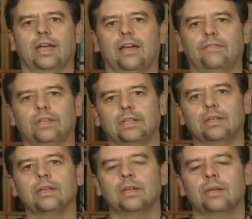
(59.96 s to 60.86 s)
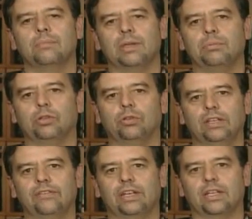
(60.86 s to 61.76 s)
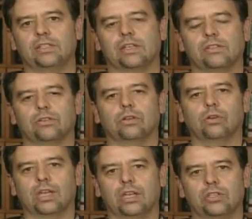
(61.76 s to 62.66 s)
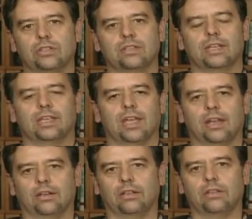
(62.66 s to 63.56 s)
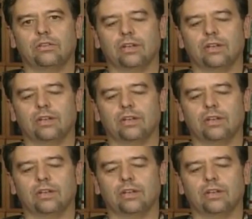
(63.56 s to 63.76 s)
having people who live in uncensored locations like Canada, the